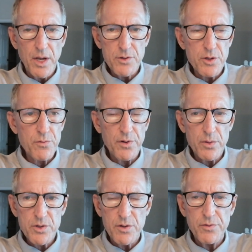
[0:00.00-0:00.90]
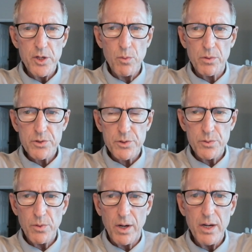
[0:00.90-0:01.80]
Also, folks, if you want
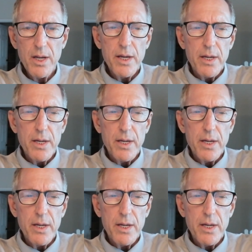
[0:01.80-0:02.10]
to